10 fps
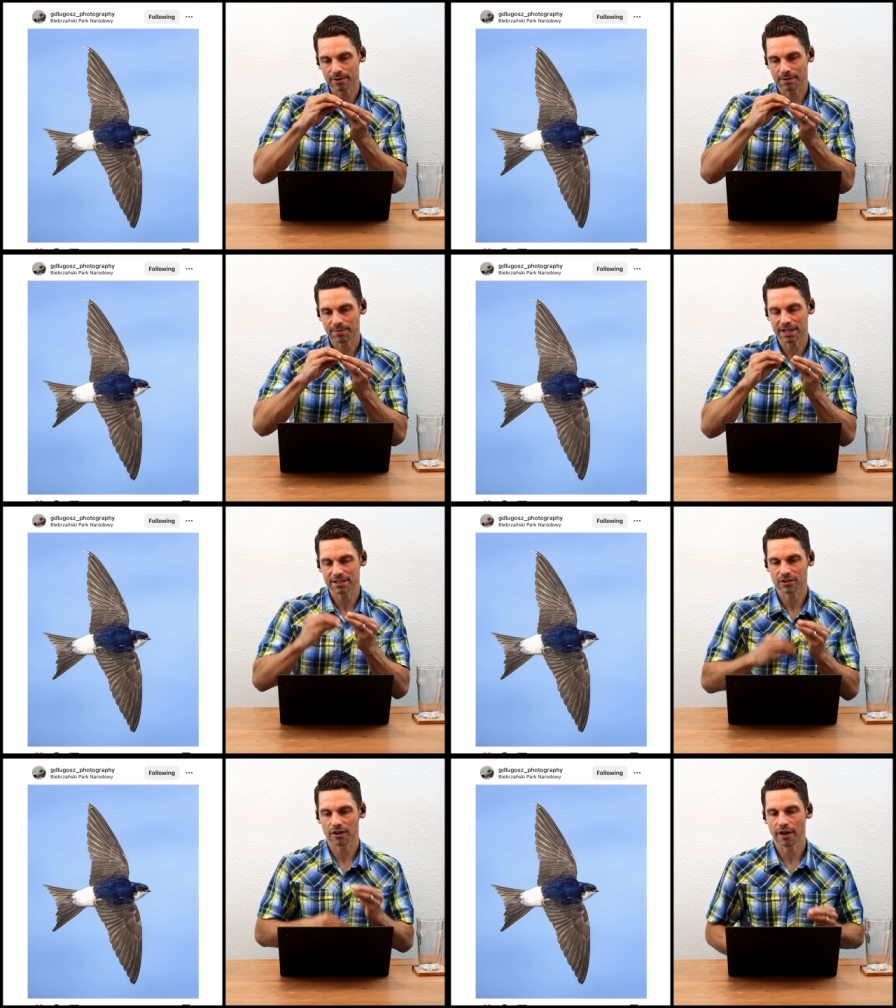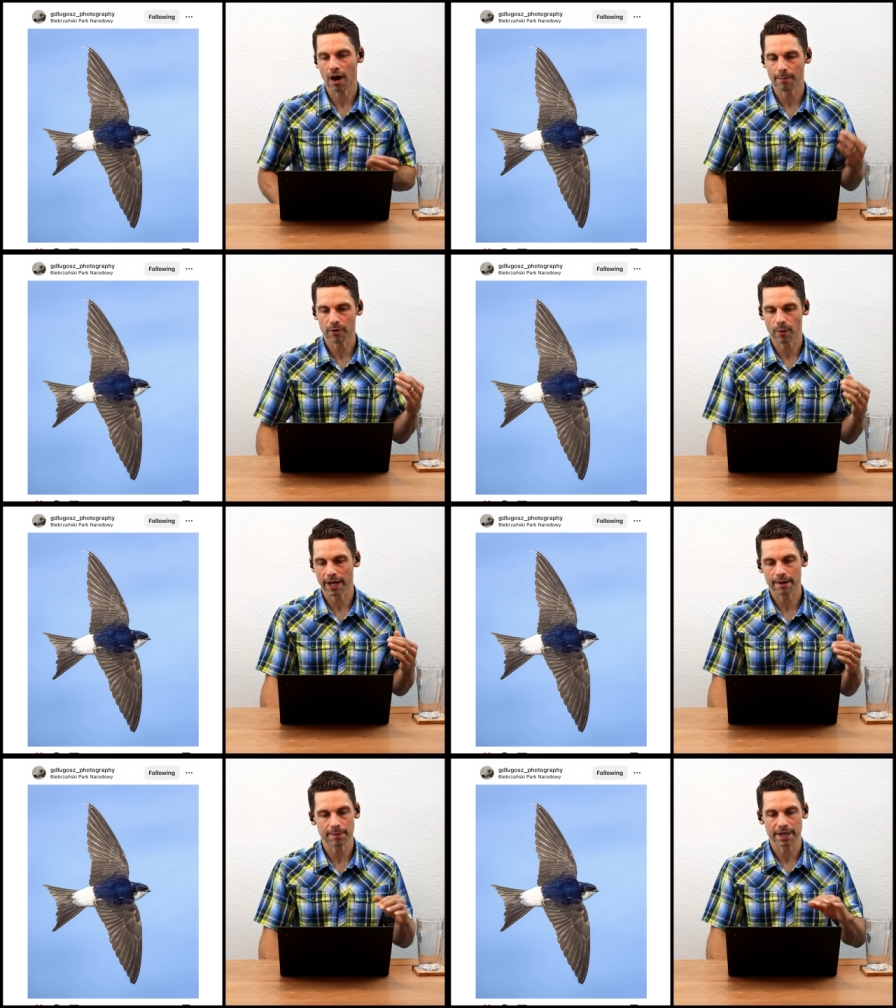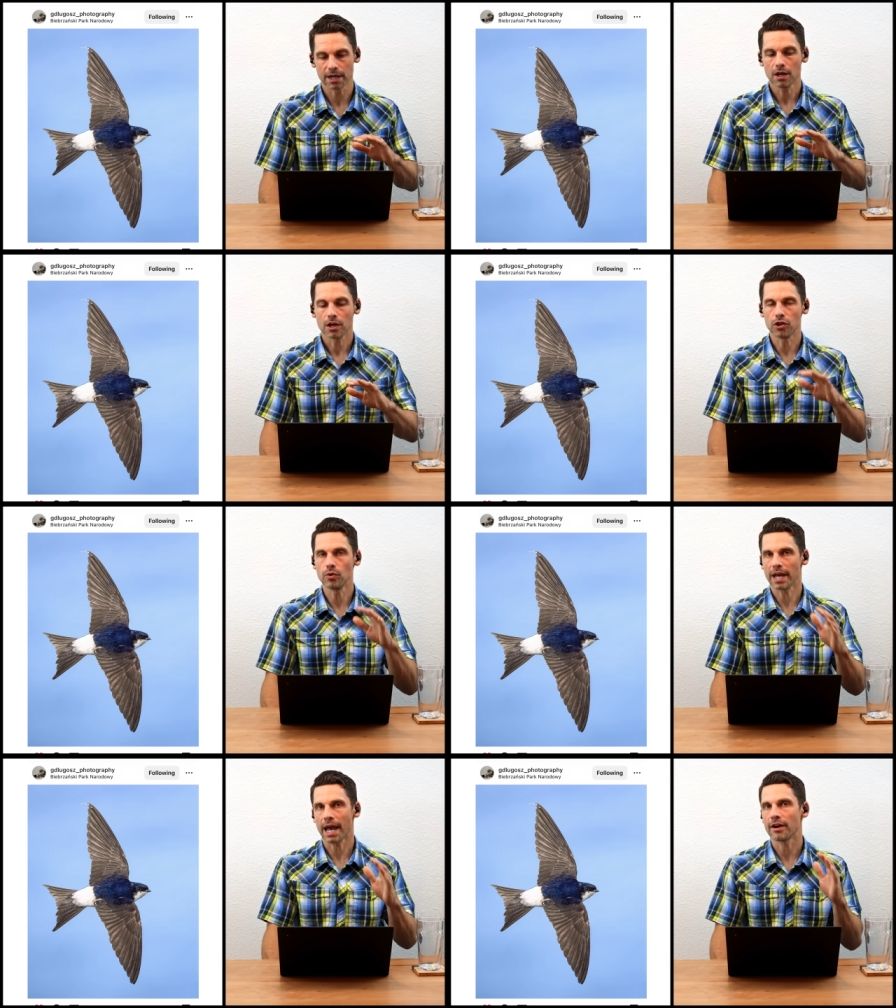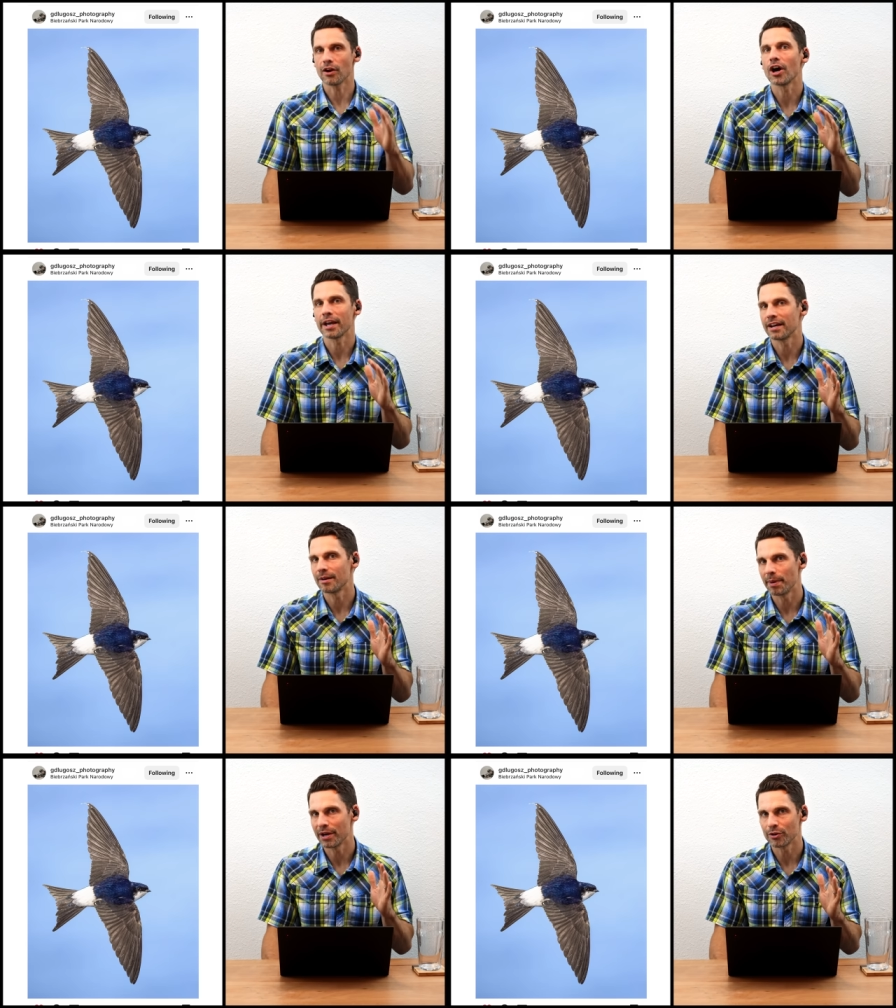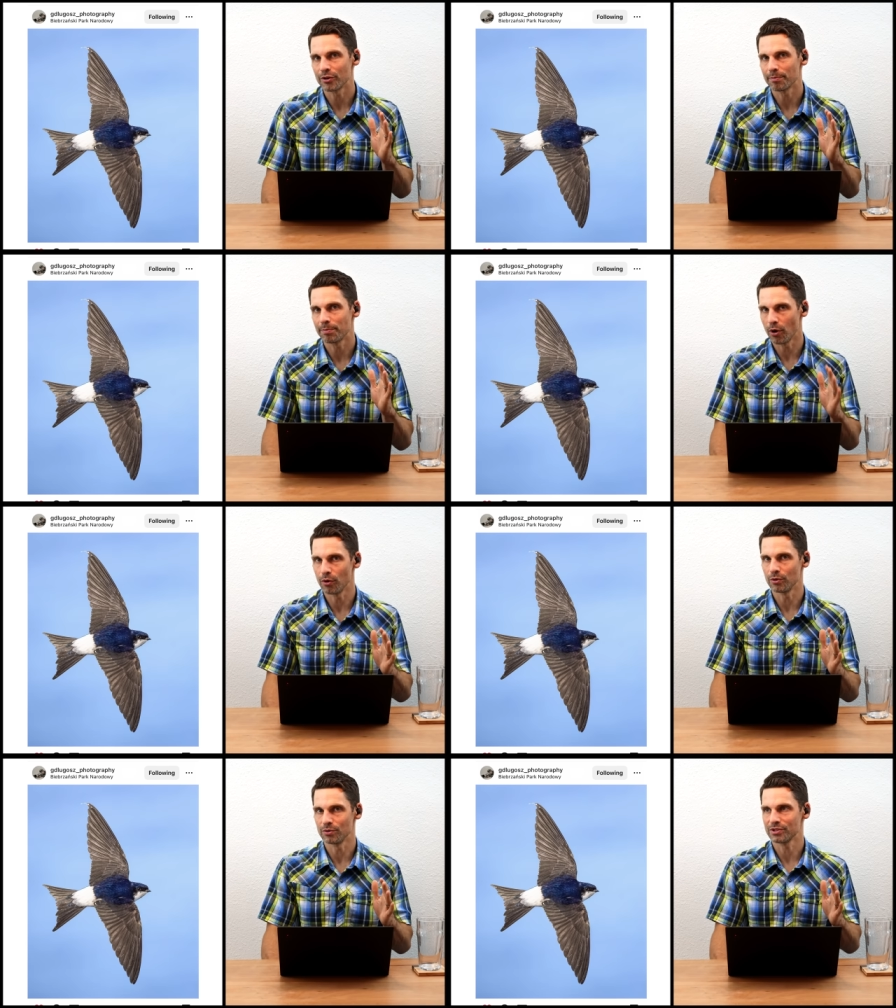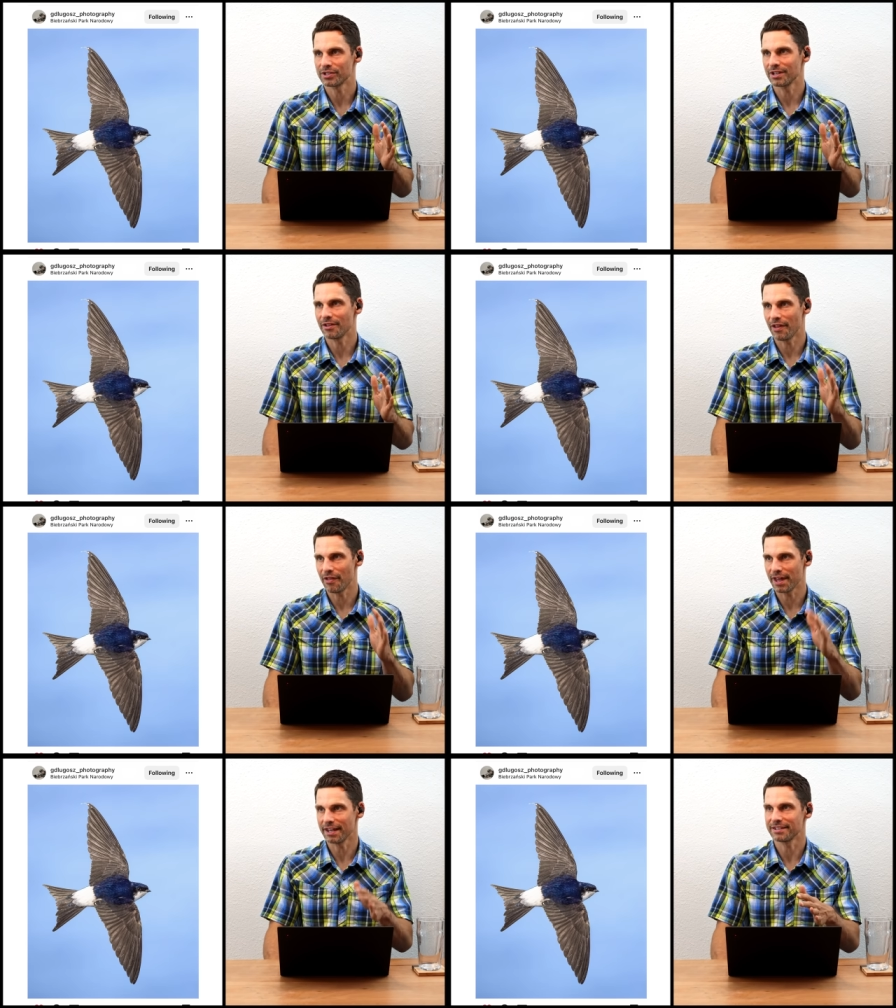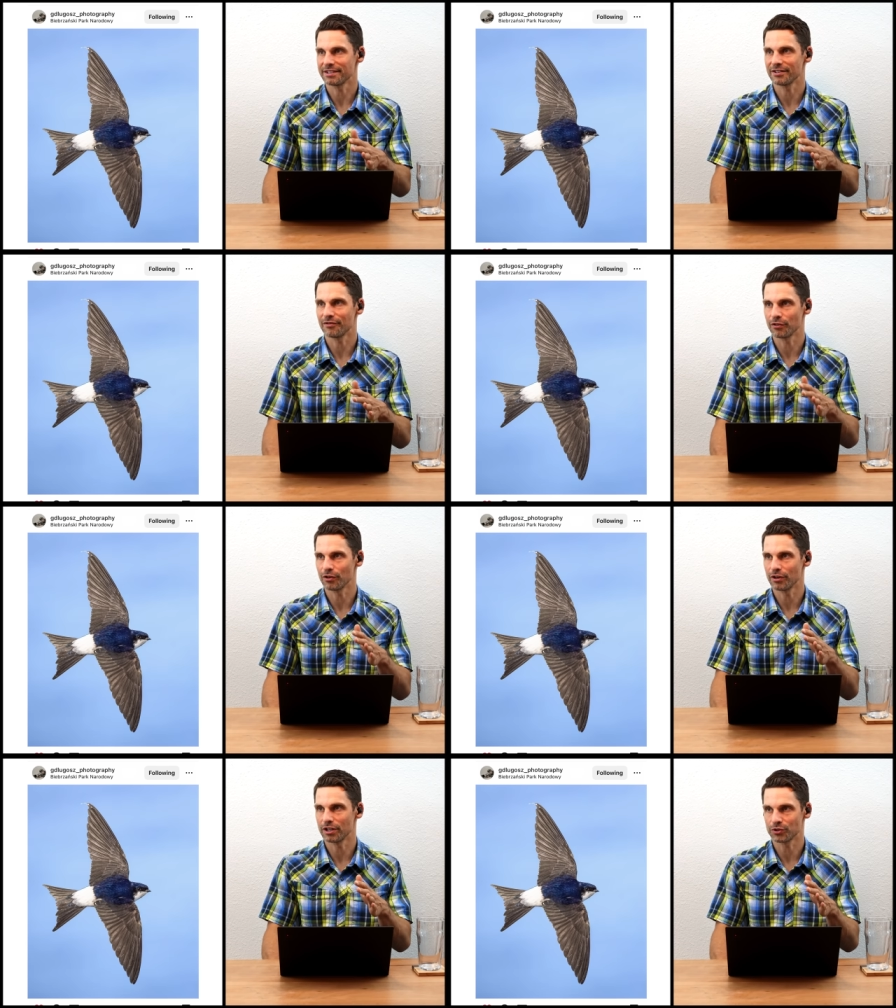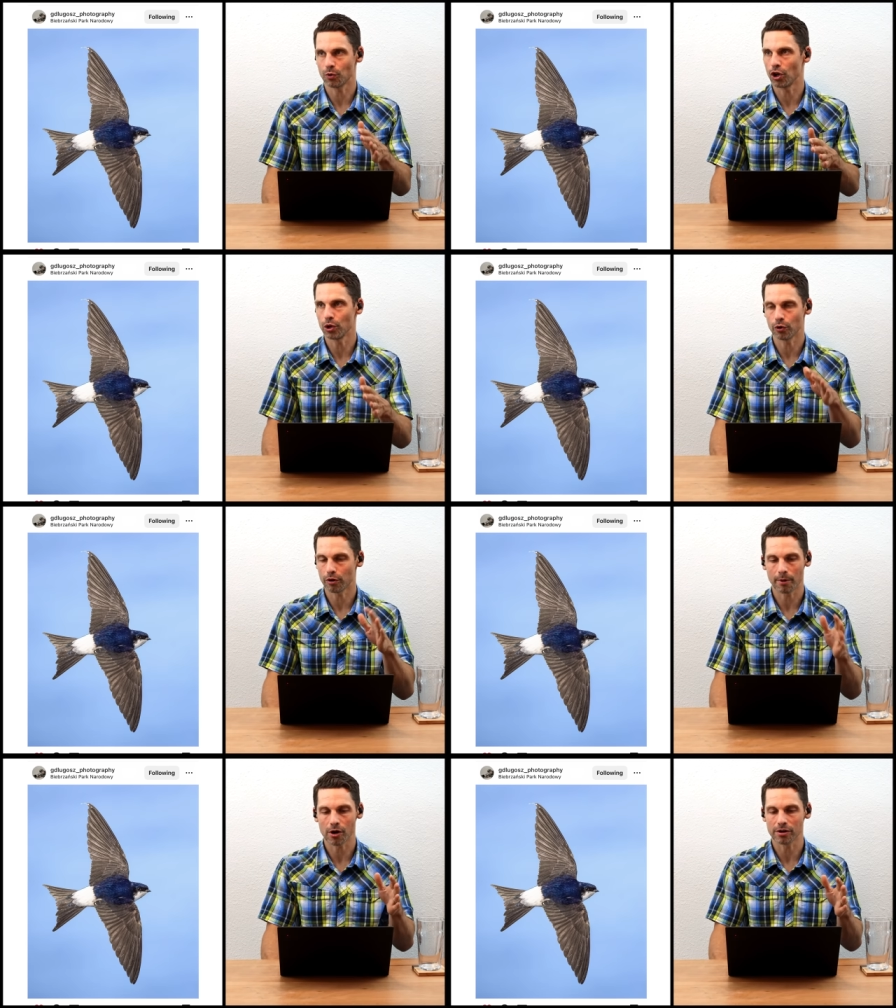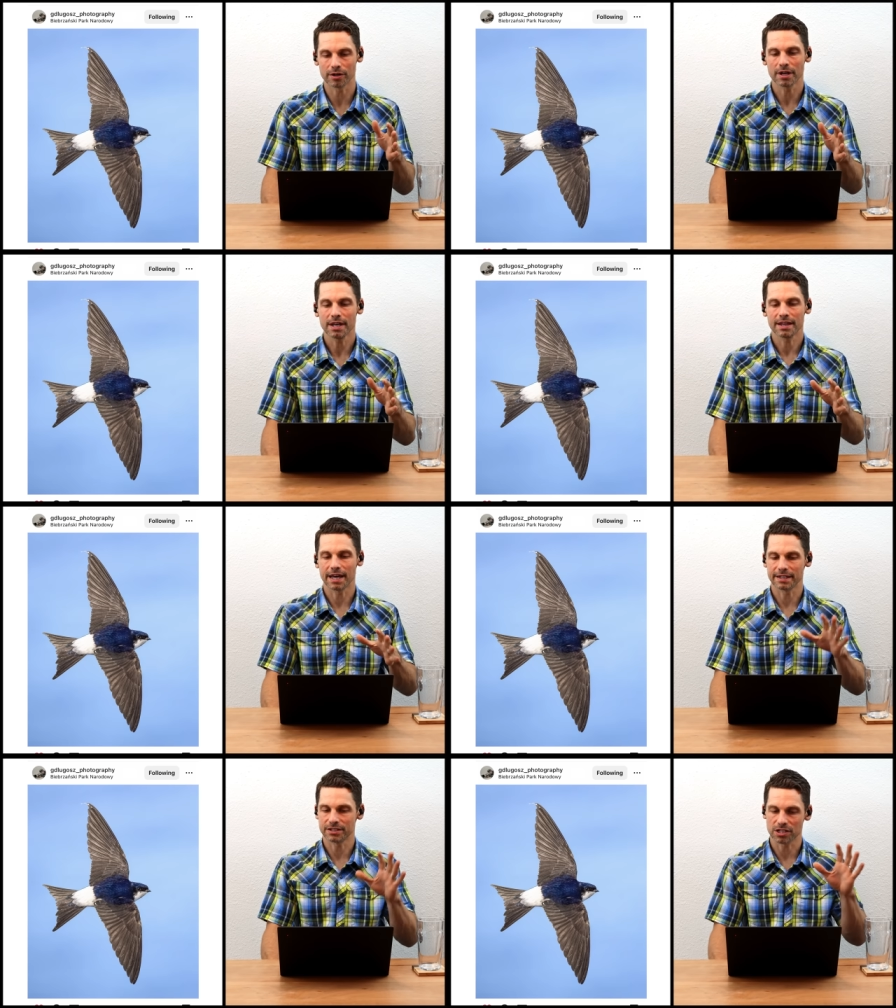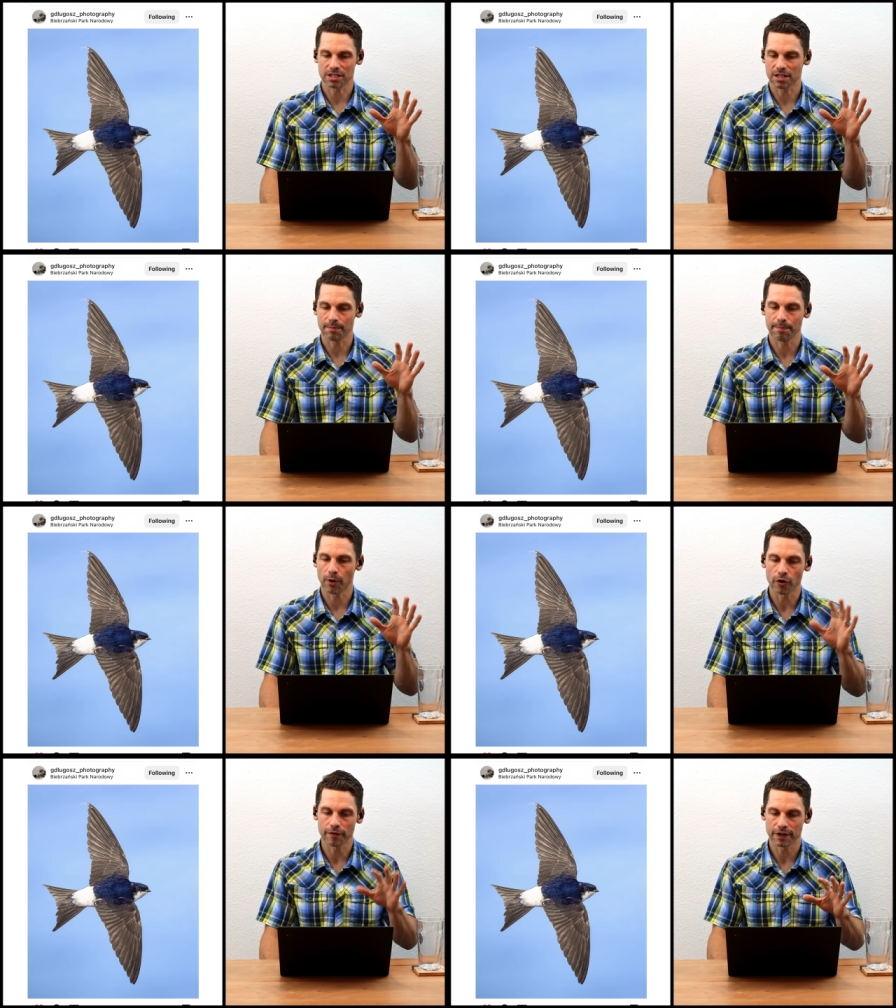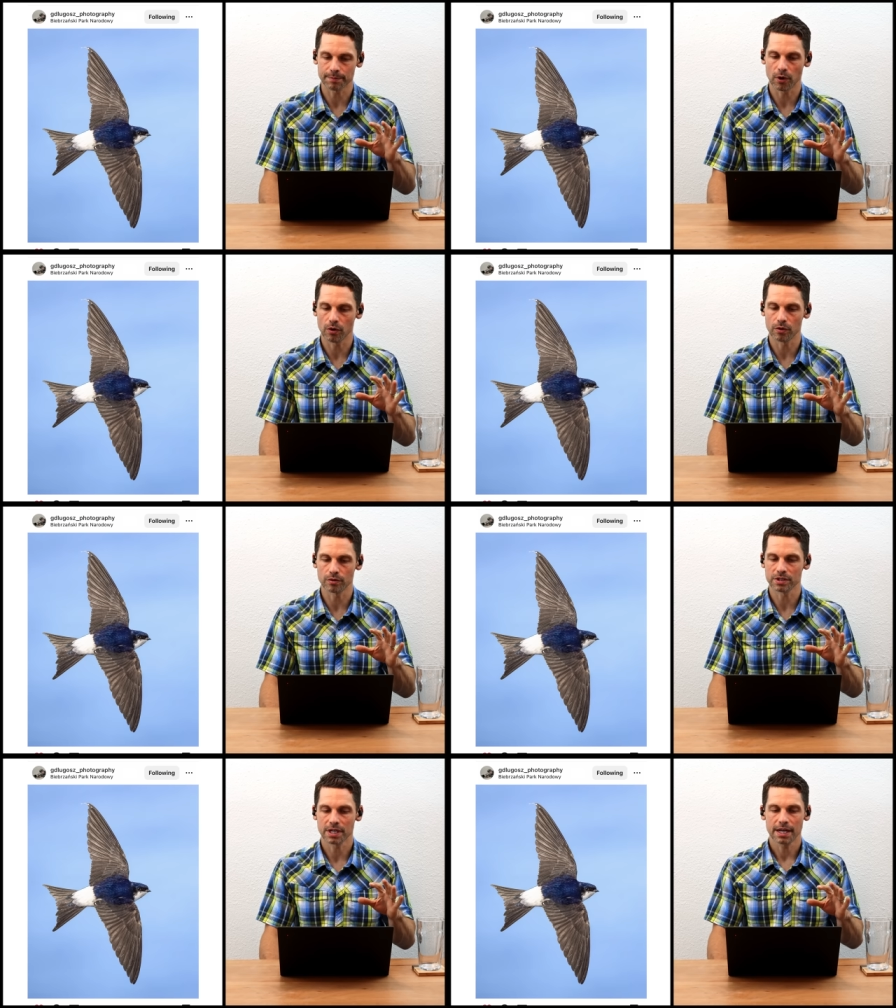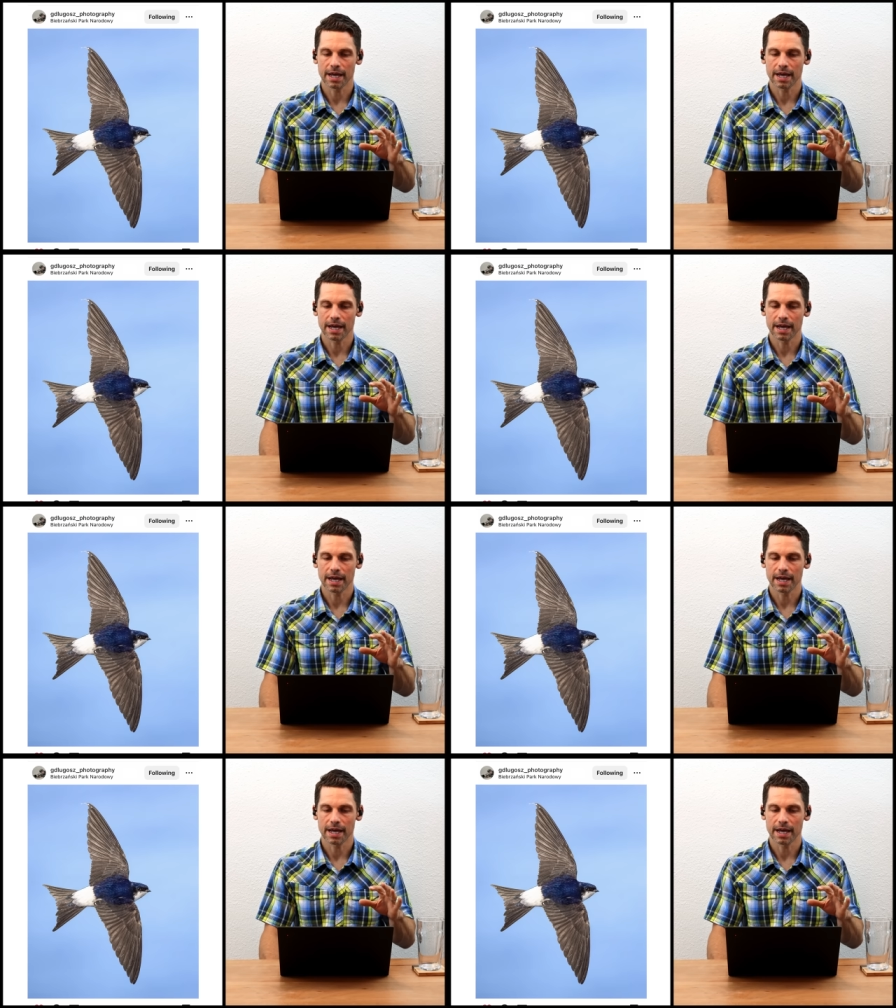or something that's on the upper wing, but you cannot get a better pose than this for a swallow or a martin. That is just the perfect pose.